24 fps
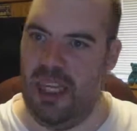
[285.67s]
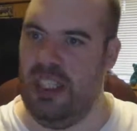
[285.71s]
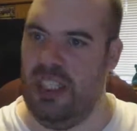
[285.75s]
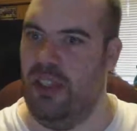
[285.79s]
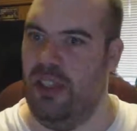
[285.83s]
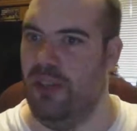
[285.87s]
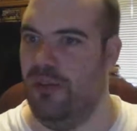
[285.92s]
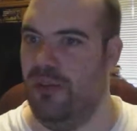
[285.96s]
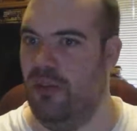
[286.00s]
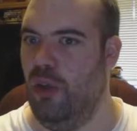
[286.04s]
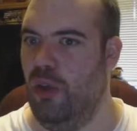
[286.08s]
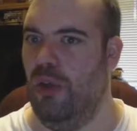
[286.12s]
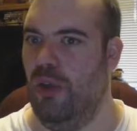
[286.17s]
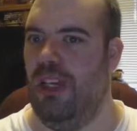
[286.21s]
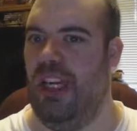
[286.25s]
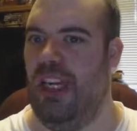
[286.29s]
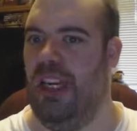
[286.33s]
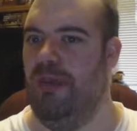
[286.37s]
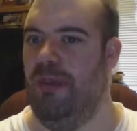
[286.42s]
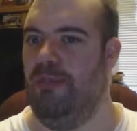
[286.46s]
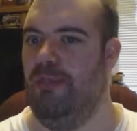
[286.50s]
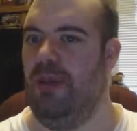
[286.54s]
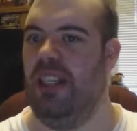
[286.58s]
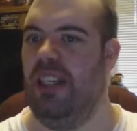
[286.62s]
you look
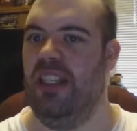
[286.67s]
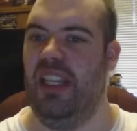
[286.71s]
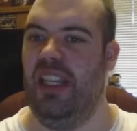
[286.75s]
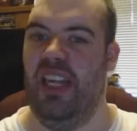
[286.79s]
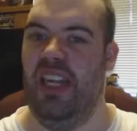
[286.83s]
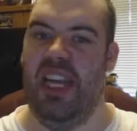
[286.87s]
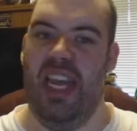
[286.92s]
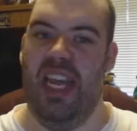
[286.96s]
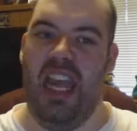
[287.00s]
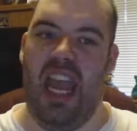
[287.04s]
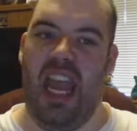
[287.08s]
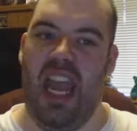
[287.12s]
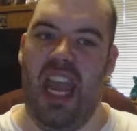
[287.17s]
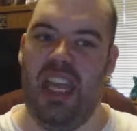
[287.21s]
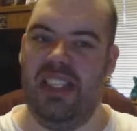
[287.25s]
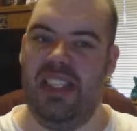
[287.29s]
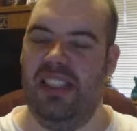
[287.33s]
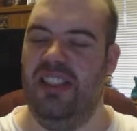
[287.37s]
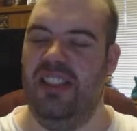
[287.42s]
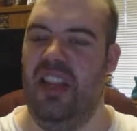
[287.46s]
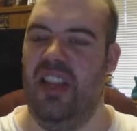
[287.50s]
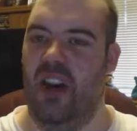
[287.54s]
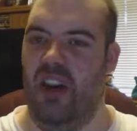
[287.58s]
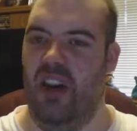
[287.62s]
at it, but
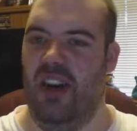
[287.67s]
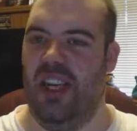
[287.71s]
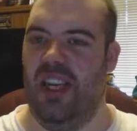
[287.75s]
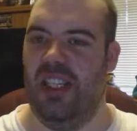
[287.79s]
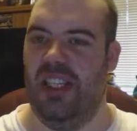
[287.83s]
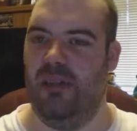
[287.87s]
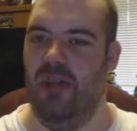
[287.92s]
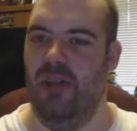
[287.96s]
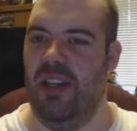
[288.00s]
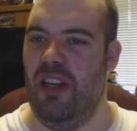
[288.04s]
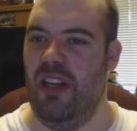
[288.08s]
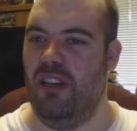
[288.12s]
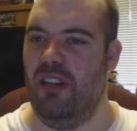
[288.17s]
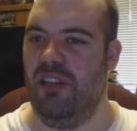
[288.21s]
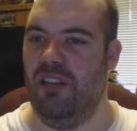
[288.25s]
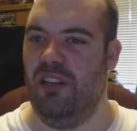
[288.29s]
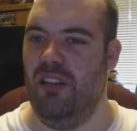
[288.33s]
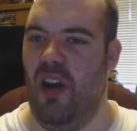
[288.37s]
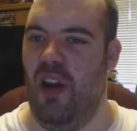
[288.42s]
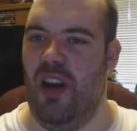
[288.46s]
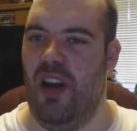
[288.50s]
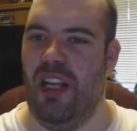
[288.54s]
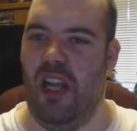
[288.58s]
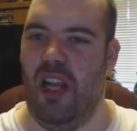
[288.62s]
it's not. It's one of those
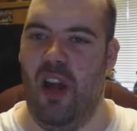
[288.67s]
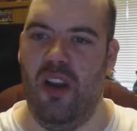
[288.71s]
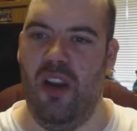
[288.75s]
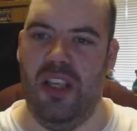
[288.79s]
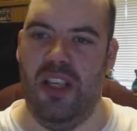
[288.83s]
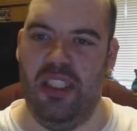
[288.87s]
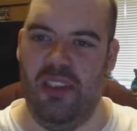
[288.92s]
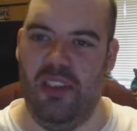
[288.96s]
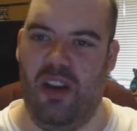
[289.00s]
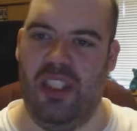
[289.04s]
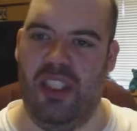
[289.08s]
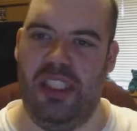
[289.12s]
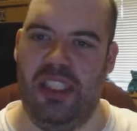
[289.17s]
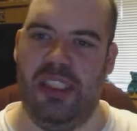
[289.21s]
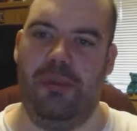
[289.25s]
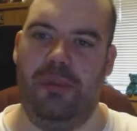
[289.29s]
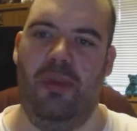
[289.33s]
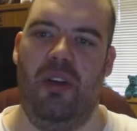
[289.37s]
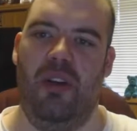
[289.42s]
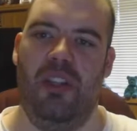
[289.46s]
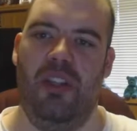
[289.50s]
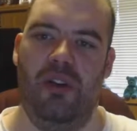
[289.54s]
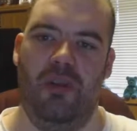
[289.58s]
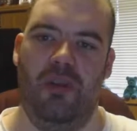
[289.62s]
early 90s
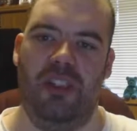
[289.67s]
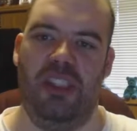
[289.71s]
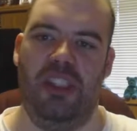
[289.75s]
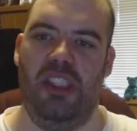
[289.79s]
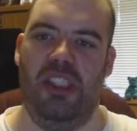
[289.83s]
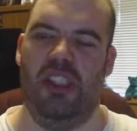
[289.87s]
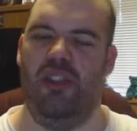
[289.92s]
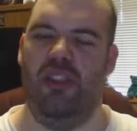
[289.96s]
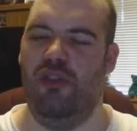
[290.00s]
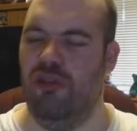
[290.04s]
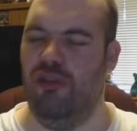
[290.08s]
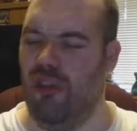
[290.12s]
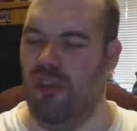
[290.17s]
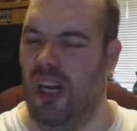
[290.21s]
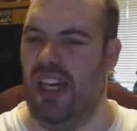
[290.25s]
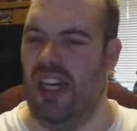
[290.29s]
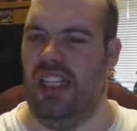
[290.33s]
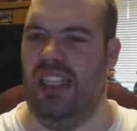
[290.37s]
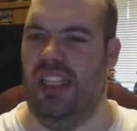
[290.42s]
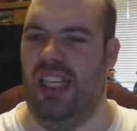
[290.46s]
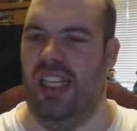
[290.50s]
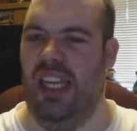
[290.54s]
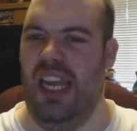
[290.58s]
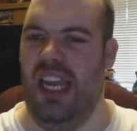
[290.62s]
movies which is
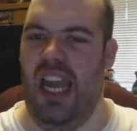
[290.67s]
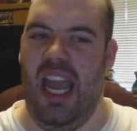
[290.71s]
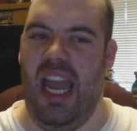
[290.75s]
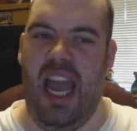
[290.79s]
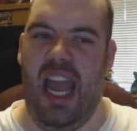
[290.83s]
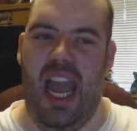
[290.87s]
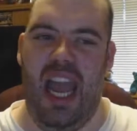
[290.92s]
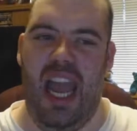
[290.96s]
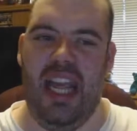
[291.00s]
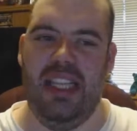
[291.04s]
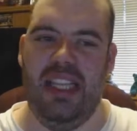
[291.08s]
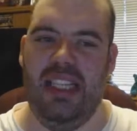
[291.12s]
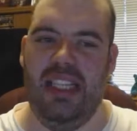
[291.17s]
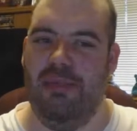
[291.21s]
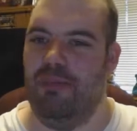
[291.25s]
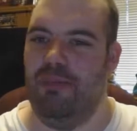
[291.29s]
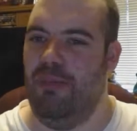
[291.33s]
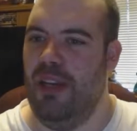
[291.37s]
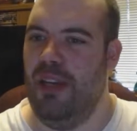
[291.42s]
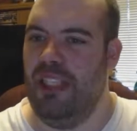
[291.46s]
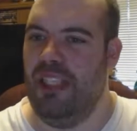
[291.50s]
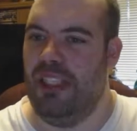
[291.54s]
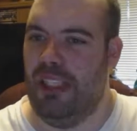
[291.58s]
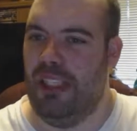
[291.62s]
great, and it
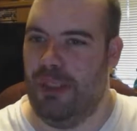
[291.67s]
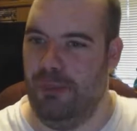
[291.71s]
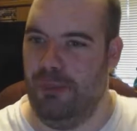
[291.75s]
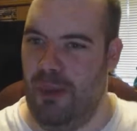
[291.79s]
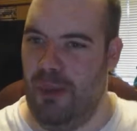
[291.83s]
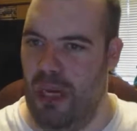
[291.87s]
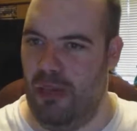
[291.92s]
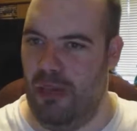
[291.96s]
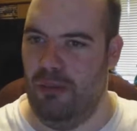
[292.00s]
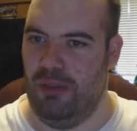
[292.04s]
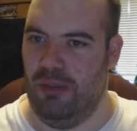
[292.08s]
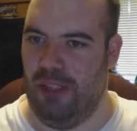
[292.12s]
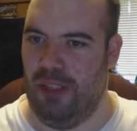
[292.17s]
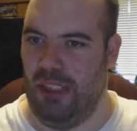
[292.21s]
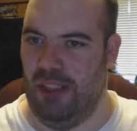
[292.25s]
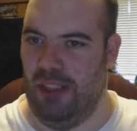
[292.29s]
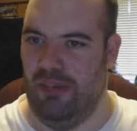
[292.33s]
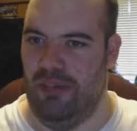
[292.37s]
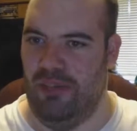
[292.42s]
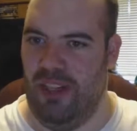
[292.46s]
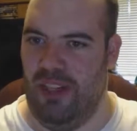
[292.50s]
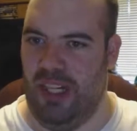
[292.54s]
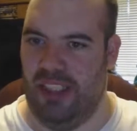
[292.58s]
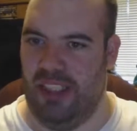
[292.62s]
brings a smile to your
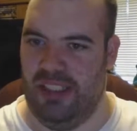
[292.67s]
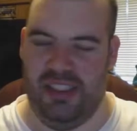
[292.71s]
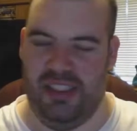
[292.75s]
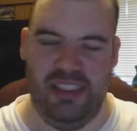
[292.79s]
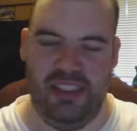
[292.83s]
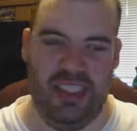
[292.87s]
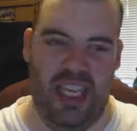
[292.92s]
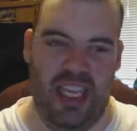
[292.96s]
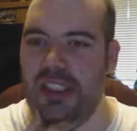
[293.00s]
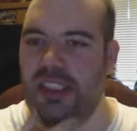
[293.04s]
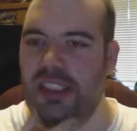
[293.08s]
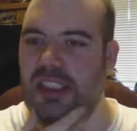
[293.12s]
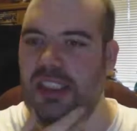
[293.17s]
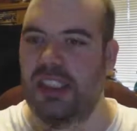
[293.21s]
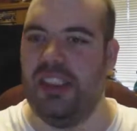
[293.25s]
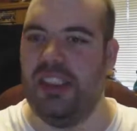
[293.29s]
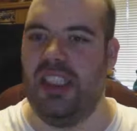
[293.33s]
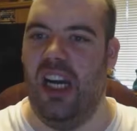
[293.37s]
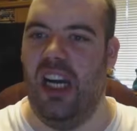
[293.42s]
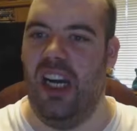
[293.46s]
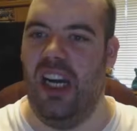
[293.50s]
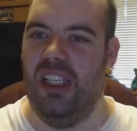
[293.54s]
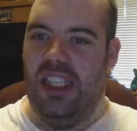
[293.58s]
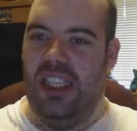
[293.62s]
face. You
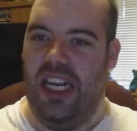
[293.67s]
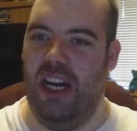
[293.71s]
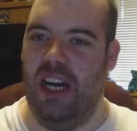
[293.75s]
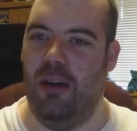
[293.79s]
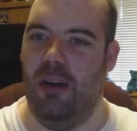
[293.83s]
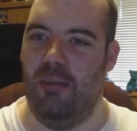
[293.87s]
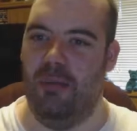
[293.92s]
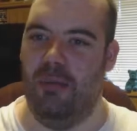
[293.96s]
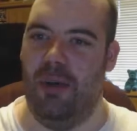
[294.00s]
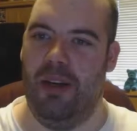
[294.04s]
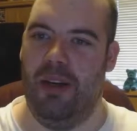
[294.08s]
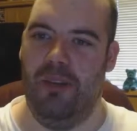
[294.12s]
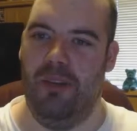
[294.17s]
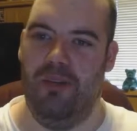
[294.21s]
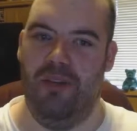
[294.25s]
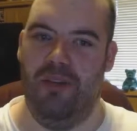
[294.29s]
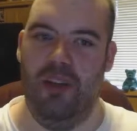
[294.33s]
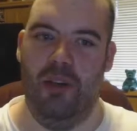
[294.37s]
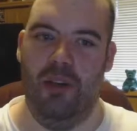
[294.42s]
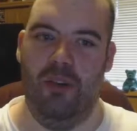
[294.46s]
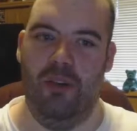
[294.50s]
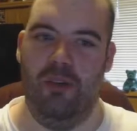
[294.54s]
just can't help but